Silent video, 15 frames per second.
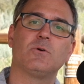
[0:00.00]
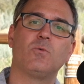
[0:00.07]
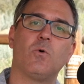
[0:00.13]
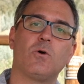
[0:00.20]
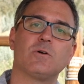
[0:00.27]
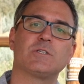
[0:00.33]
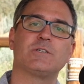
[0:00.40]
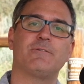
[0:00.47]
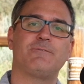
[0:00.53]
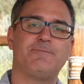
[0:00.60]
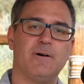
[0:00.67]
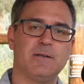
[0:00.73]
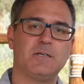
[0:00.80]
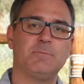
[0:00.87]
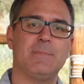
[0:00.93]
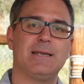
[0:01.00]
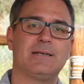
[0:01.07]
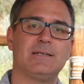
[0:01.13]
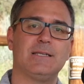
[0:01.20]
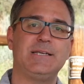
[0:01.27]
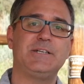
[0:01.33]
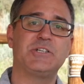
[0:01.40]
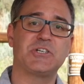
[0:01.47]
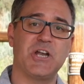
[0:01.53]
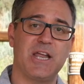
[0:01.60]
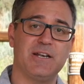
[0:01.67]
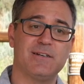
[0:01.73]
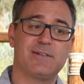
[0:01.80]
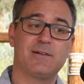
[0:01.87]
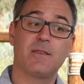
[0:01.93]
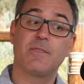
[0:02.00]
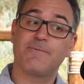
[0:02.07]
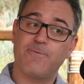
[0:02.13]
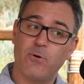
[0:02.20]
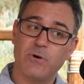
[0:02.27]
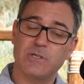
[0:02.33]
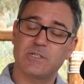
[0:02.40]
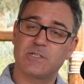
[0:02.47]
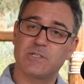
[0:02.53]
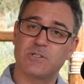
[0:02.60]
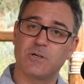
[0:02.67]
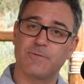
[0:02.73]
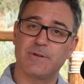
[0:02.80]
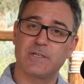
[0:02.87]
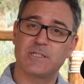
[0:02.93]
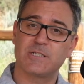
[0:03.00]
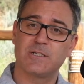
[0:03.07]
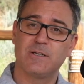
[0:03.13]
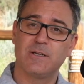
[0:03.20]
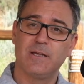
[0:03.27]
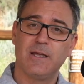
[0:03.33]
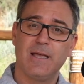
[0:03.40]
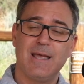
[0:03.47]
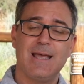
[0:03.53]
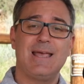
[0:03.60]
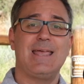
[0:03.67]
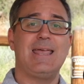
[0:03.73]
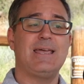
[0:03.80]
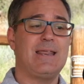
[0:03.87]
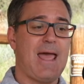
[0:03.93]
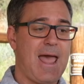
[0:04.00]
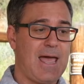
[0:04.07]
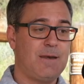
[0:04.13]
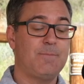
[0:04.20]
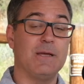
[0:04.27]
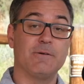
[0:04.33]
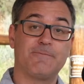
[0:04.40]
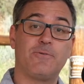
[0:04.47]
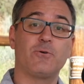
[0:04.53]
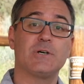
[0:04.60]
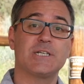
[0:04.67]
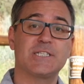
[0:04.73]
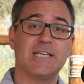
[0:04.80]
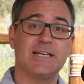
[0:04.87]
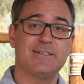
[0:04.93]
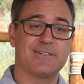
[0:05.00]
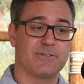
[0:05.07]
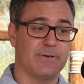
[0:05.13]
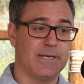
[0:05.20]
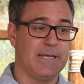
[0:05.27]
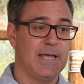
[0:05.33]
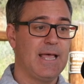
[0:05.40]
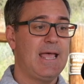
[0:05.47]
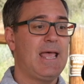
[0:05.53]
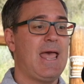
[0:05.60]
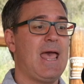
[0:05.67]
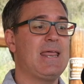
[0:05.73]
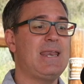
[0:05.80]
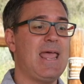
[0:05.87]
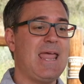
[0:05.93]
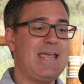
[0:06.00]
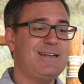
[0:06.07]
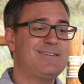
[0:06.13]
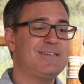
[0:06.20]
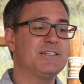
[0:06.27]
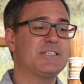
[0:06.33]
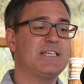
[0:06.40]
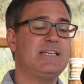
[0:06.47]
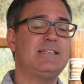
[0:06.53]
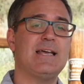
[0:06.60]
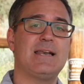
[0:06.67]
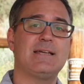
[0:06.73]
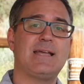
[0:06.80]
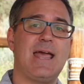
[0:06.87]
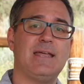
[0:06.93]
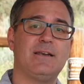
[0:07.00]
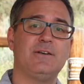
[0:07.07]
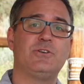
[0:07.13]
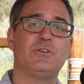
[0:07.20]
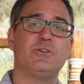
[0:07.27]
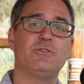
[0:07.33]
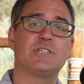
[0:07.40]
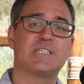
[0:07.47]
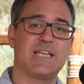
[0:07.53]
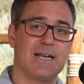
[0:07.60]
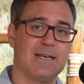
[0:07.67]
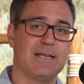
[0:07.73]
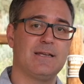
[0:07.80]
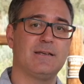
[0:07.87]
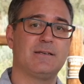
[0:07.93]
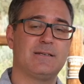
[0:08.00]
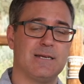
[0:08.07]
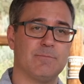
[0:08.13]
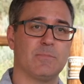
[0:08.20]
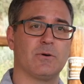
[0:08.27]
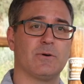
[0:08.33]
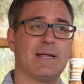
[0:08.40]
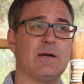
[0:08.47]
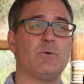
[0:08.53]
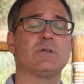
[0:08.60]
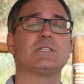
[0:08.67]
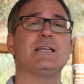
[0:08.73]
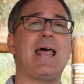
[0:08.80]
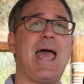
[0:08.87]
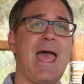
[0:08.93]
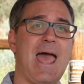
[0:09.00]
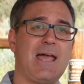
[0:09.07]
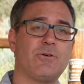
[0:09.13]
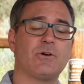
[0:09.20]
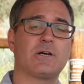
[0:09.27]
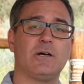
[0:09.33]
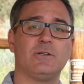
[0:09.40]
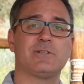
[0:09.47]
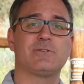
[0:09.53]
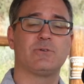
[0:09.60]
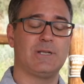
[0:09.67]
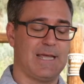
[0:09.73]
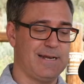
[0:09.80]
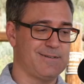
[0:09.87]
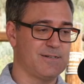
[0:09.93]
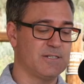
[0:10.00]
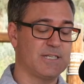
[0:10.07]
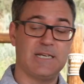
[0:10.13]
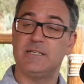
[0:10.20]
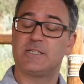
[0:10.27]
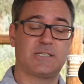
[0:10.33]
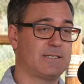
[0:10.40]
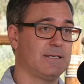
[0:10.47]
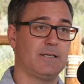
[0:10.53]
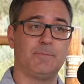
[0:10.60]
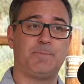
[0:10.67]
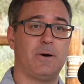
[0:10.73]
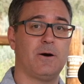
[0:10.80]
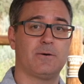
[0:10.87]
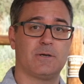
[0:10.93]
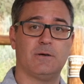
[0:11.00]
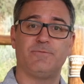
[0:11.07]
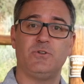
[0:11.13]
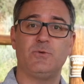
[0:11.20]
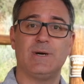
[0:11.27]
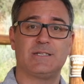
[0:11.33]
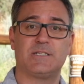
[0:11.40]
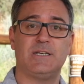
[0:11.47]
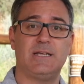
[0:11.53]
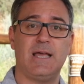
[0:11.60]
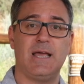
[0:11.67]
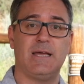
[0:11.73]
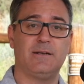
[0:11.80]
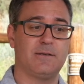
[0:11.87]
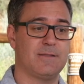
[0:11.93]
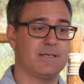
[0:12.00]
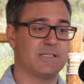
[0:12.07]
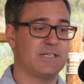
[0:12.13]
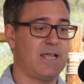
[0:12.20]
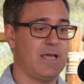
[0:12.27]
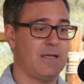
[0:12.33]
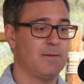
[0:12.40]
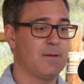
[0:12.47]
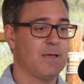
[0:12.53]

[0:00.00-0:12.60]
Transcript: wars fundamentally changed the Forest Service. It had been, for a century, an agency dedicated to selling timber. It was an agricultural agency, still part of USDA to this day.